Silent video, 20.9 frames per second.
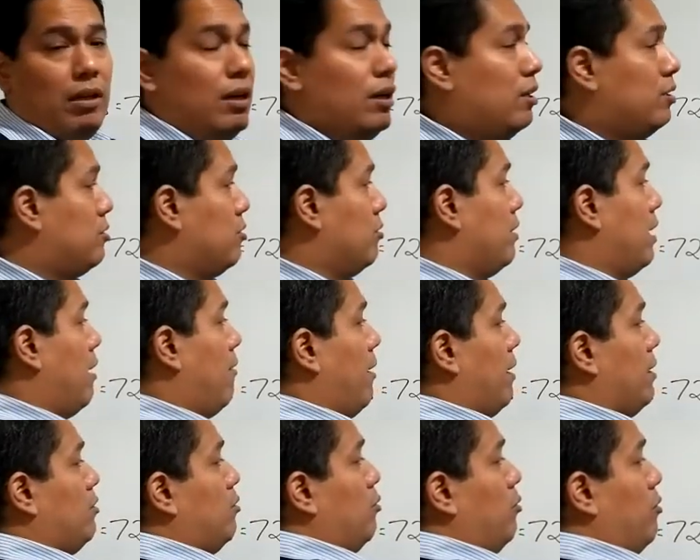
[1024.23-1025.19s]
So now I
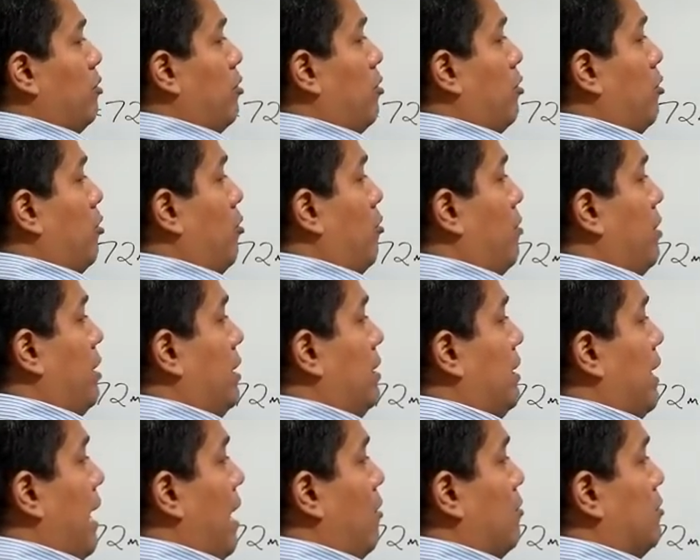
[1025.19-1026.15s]
do
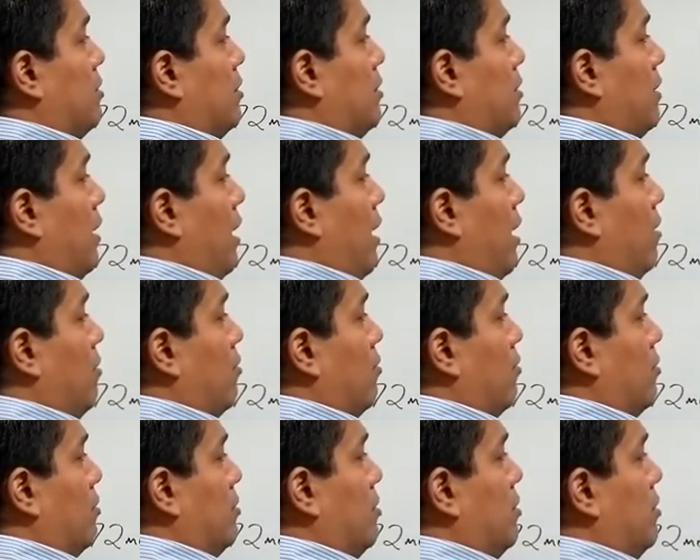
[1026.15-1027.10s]

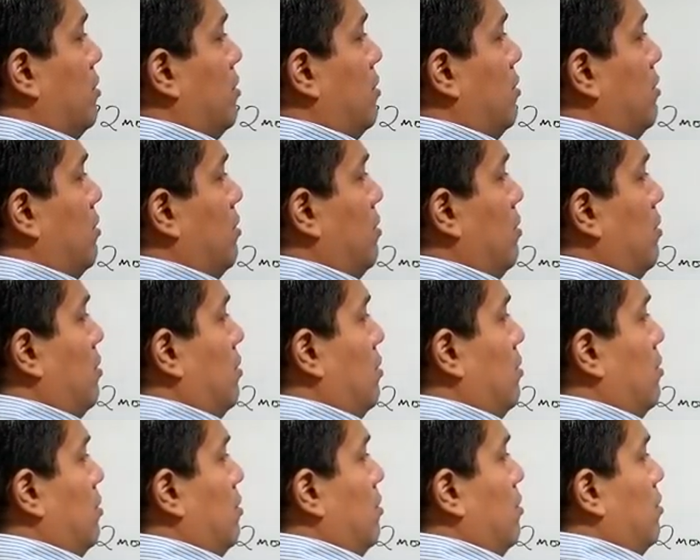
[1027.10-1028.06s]
$30,000
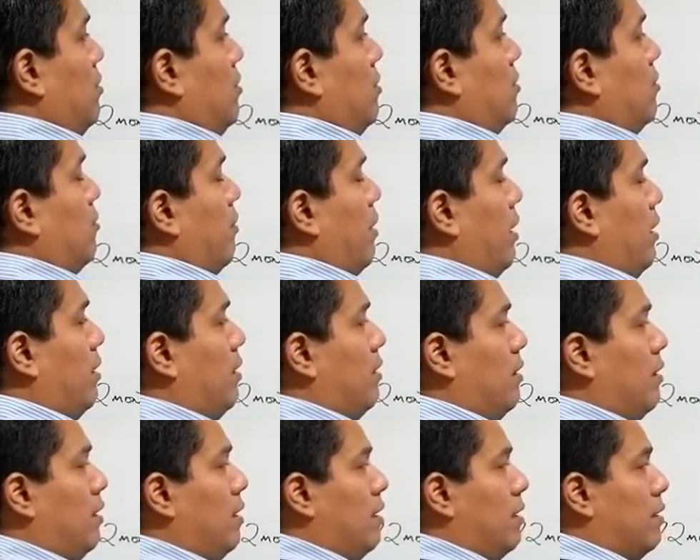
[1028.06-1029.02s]
right?
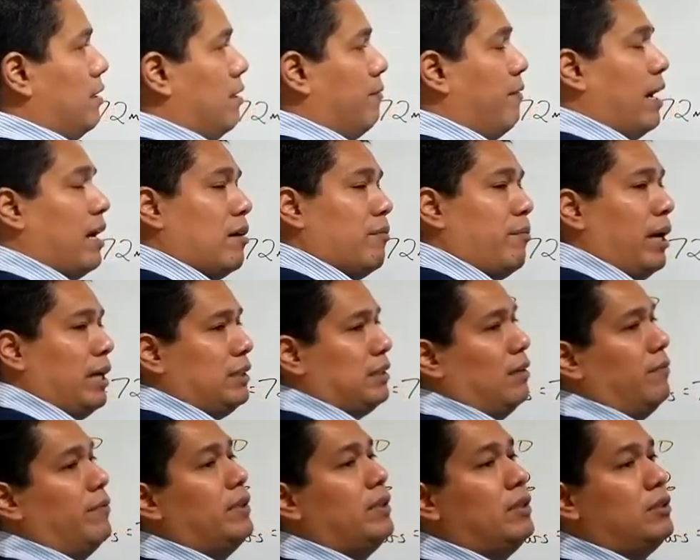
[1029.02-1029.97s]
Divided by
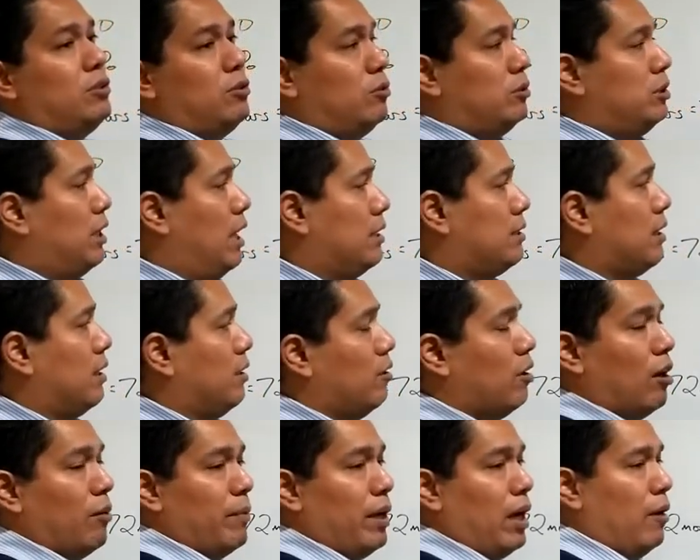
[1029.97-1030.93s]
72. Josh, can you
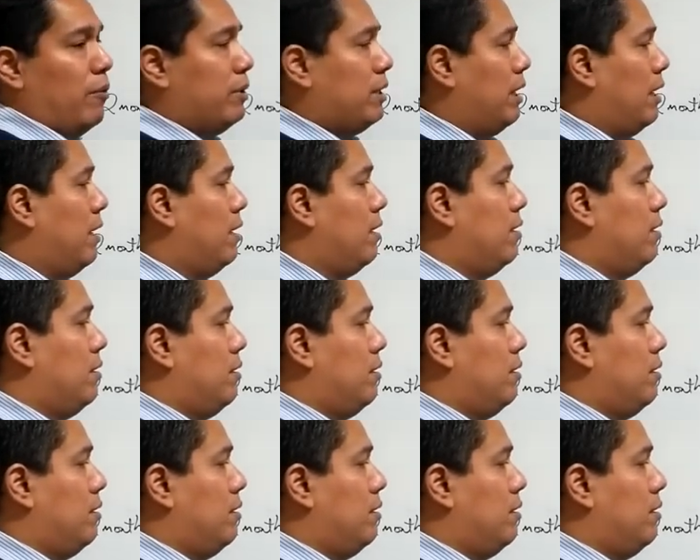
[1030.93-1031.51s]
help me out with that?